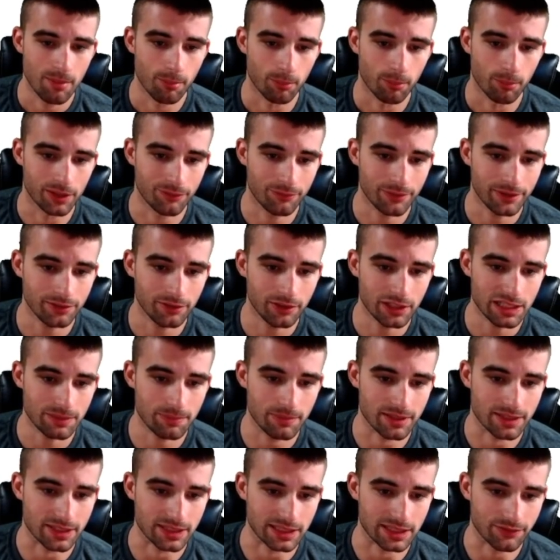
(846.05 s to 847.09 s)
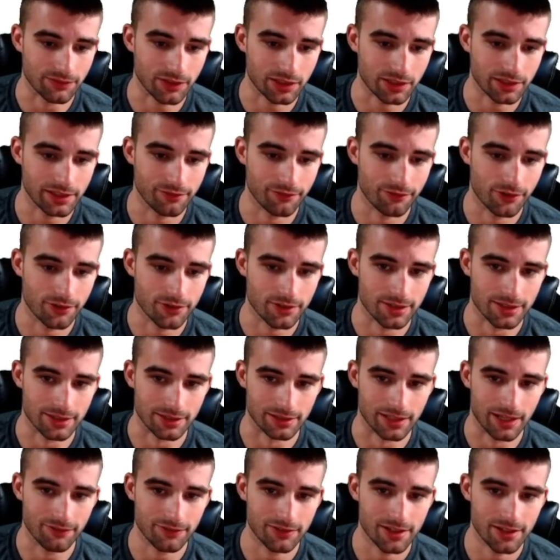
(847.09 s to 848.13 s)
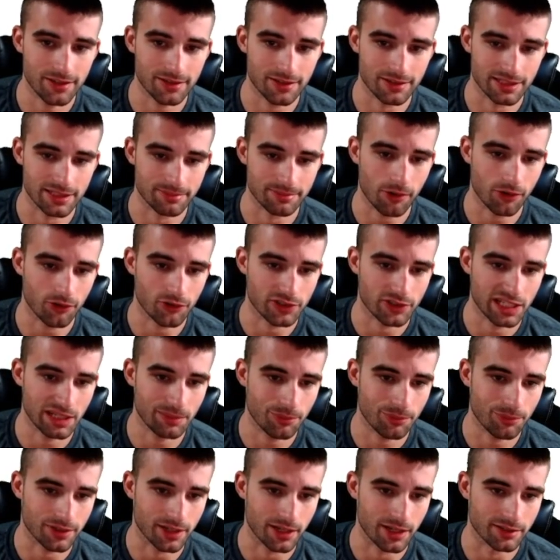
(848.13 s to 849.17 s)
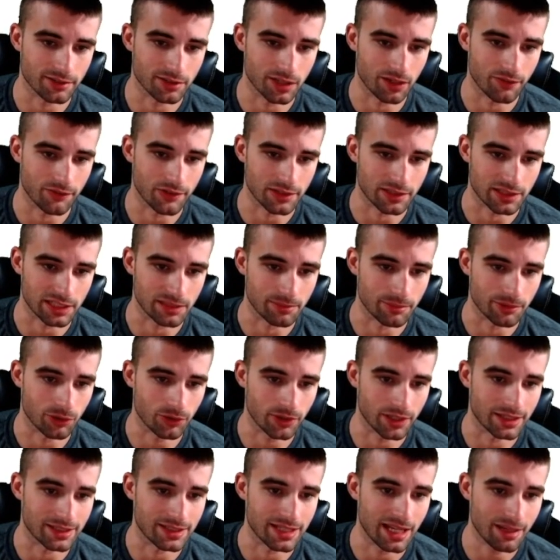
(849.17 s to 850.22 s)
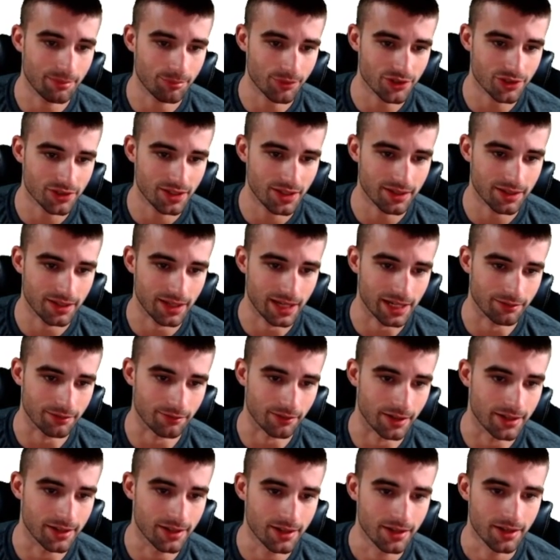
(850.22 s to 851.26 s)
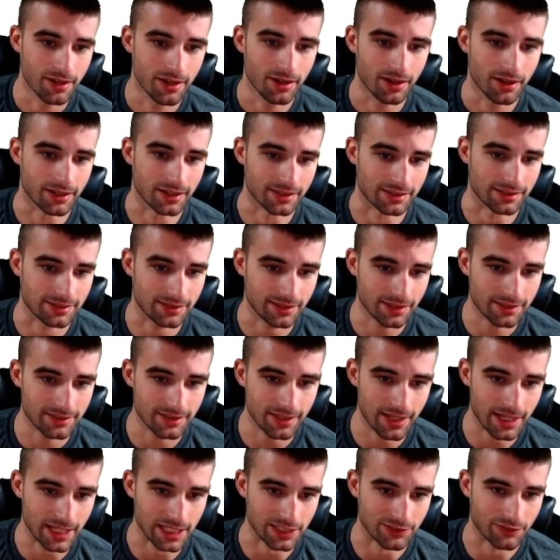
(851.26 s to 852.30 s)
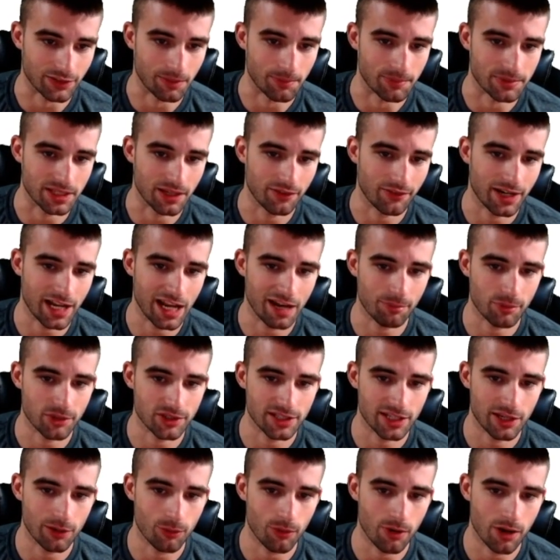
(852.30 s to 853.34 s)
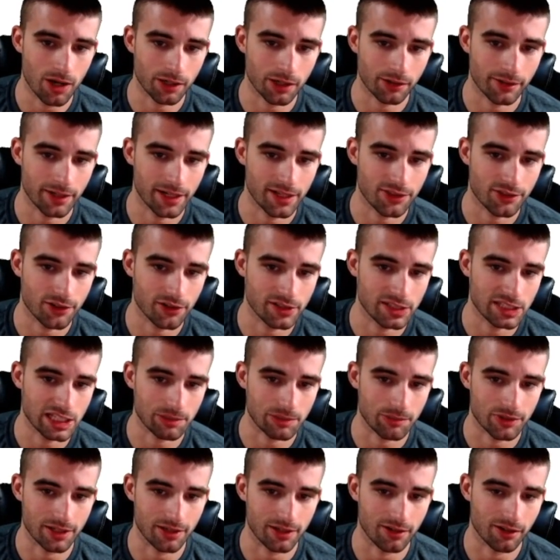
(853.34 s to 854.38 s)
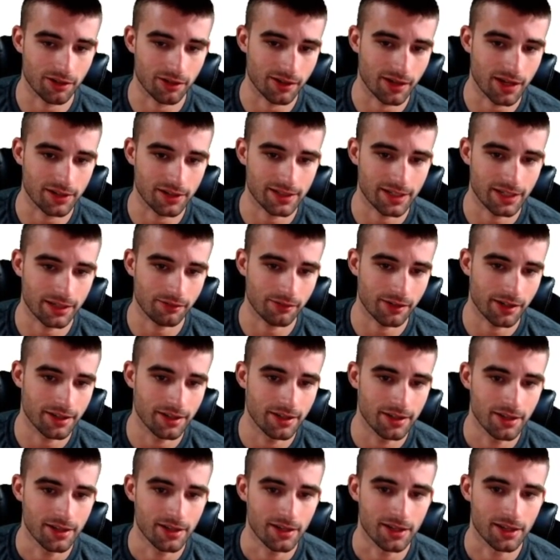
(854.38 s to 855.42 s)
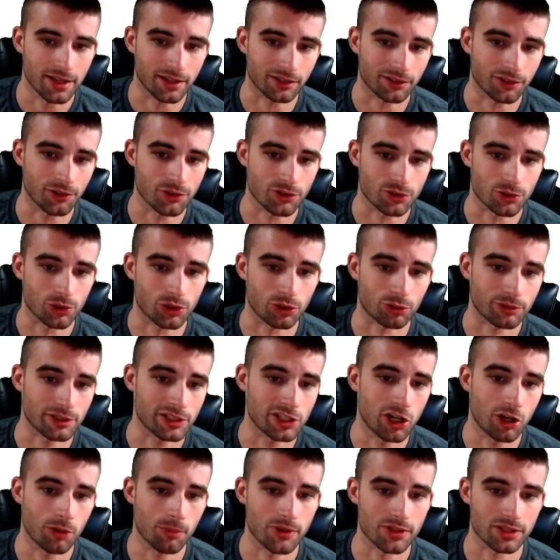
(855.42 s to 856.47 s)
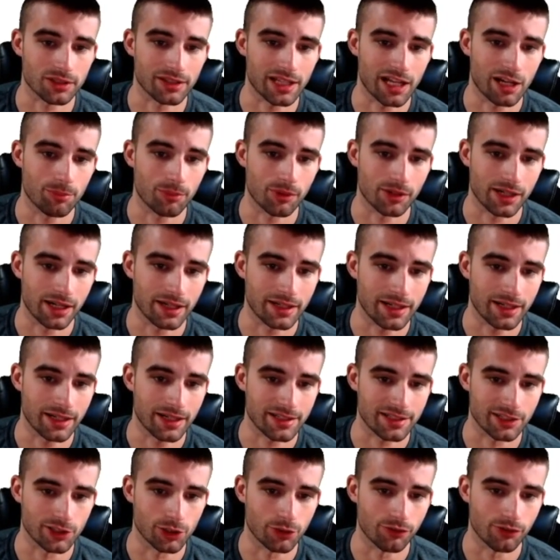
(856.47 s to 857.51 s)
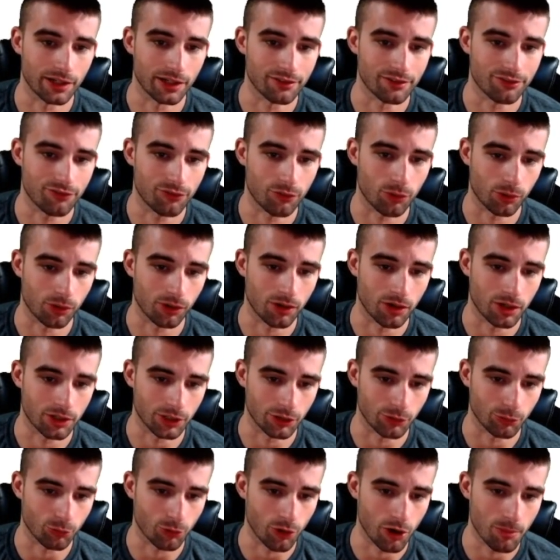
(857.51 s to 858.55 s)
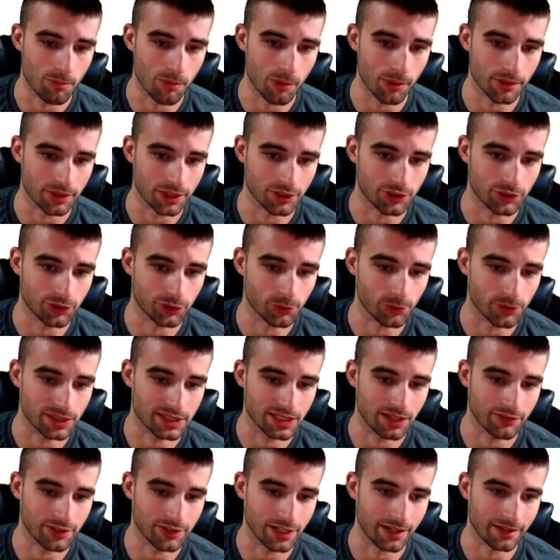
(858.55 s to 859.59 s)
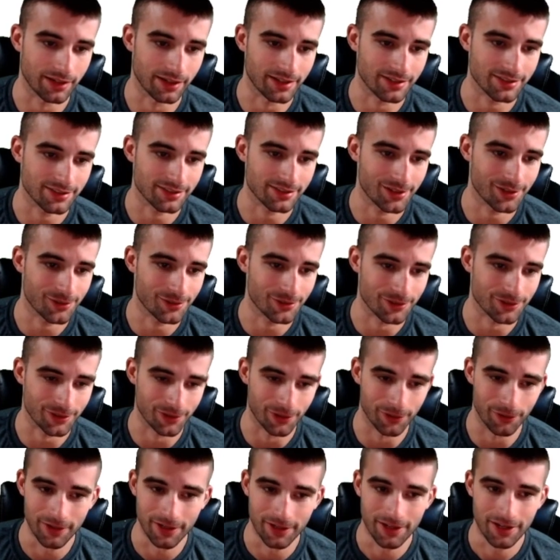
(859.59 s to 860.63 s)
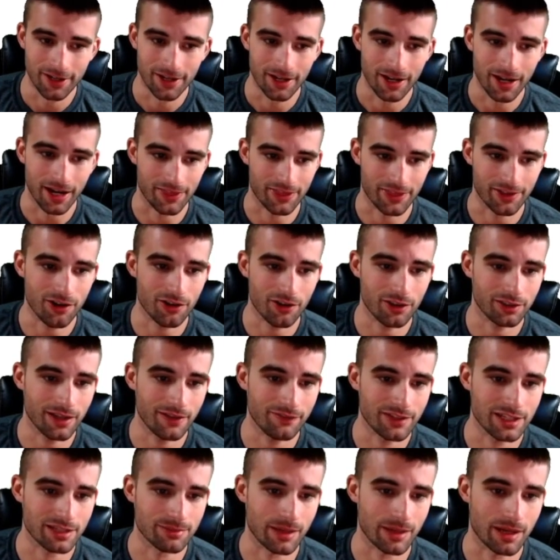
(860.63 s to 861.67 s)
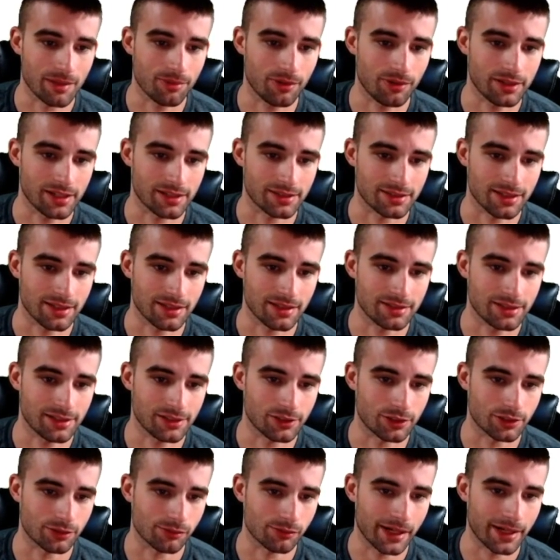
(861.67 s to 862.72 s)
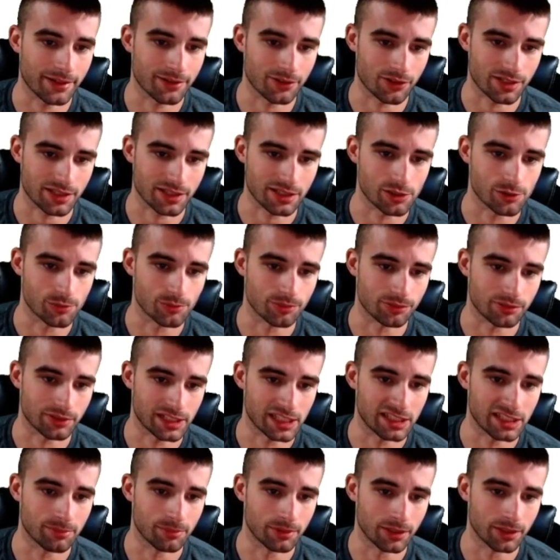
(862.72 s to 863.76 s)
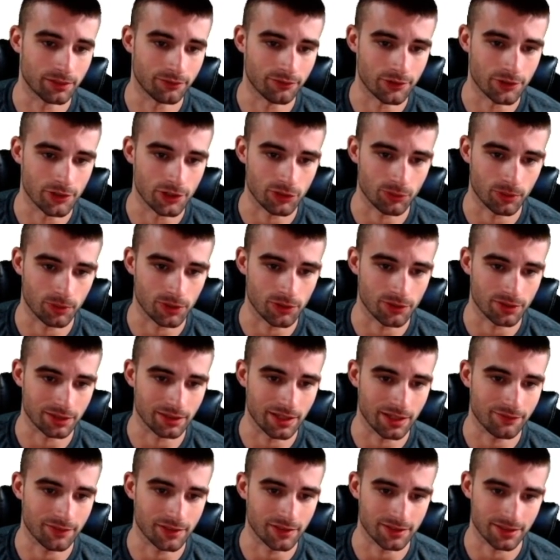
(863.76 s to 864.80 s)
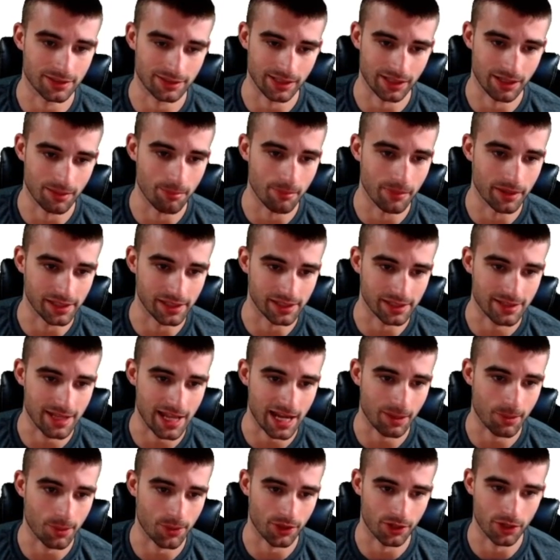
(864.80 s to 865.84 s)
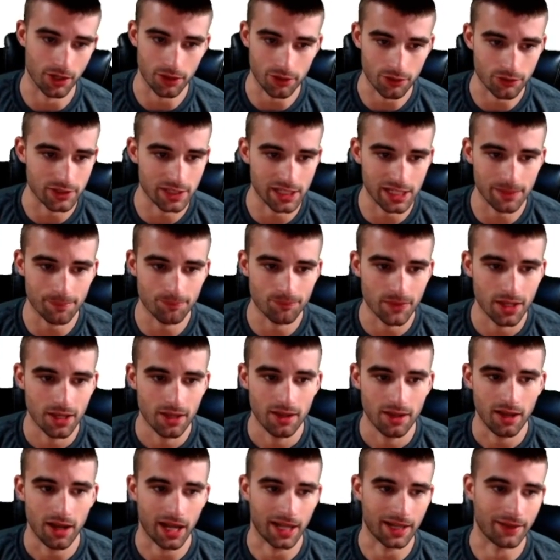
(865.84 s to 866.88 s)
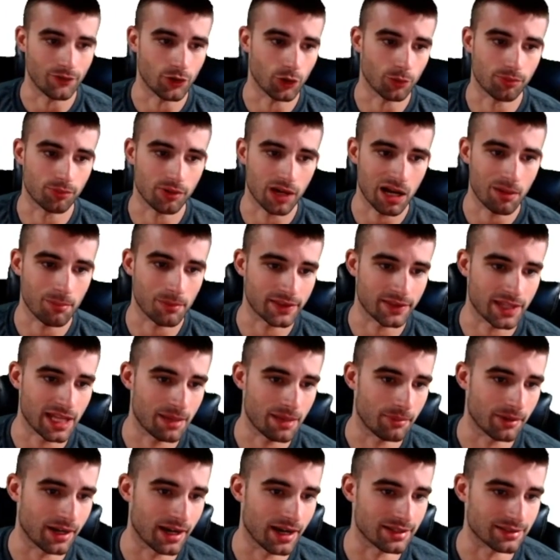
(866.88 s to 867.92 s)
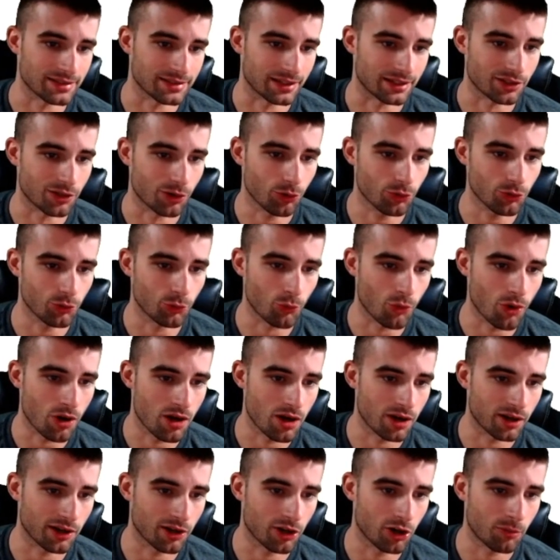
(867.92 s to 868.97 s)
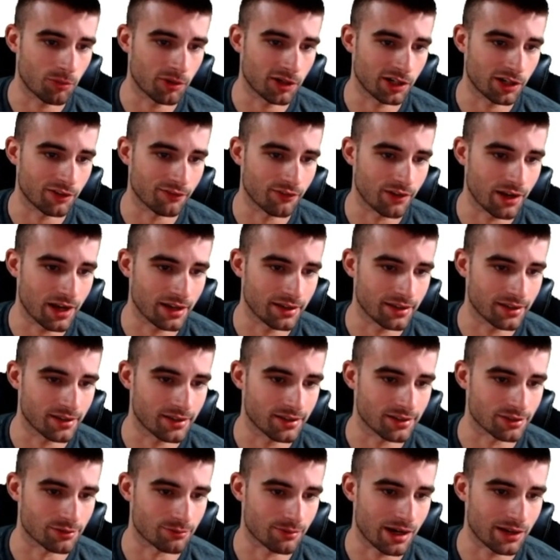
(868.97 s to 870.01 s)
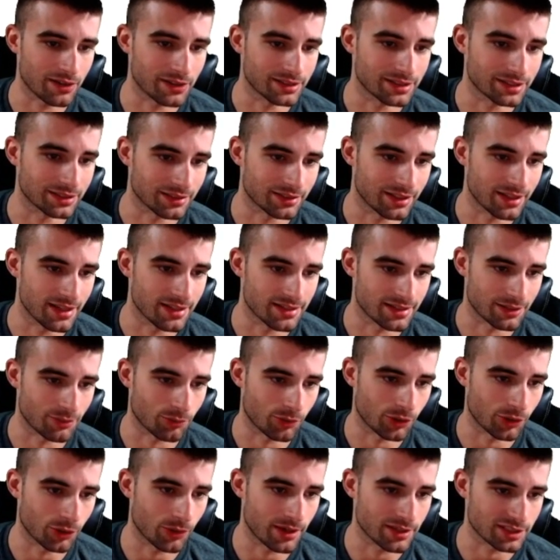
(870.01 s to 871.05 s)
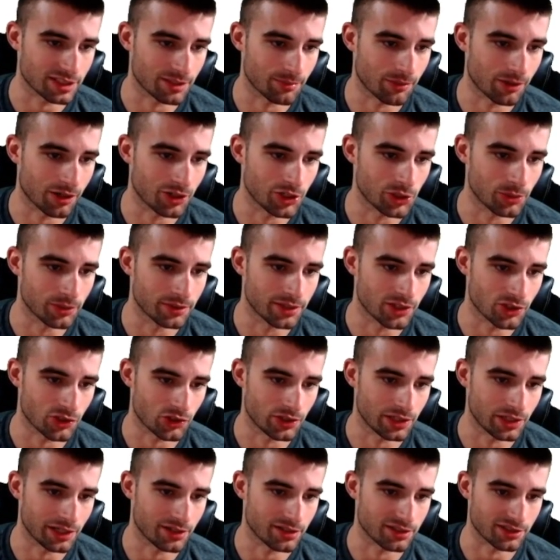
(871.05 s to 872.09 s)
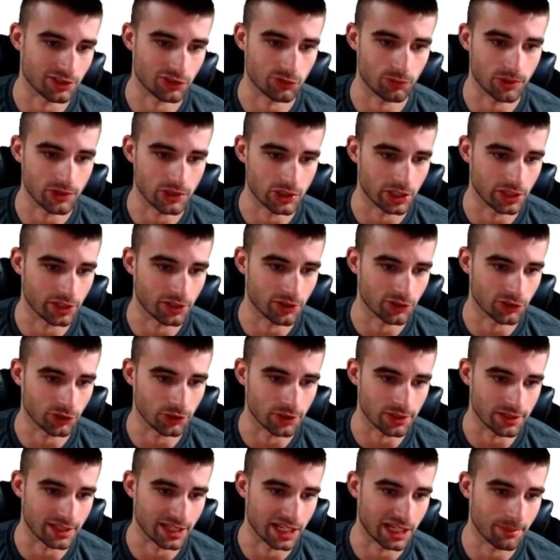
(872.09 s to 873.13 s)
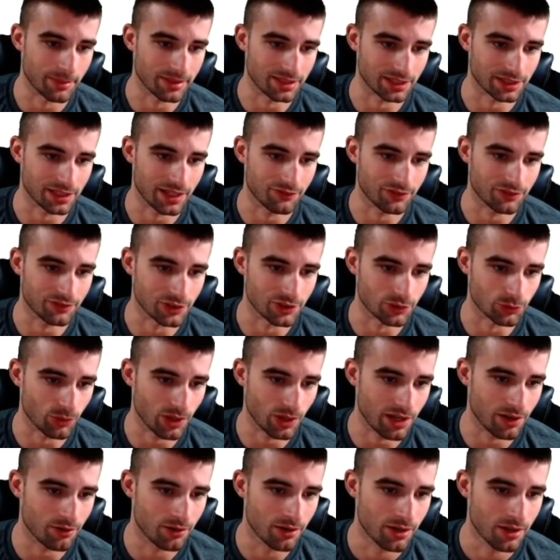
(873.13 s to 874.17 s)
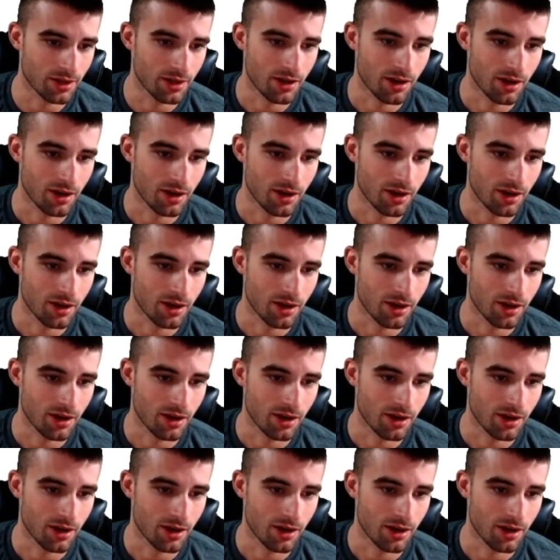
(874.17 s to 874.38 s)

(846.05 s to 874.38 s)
But if we look specifically versus lefties, it's smaller sample size, obviously, but only a 10% K rate, a 6x whip, 7.5% walk rate, 36% hard contact rate, and close to 3 homers allowed per 9 innings, and over a 400 wOBA with a 279 ISO. So I think all the lefties make plenty of sense here. The righties are still in play, but if you just want to use the lefties as like a mini stack with another team, I have no problem with that. But guys like Colton Wong, Omar Narvaez, Rowdy Tellez, Eduardo Escobar, new addition here. He's a switch hitter, so you can count him as a lefty as well.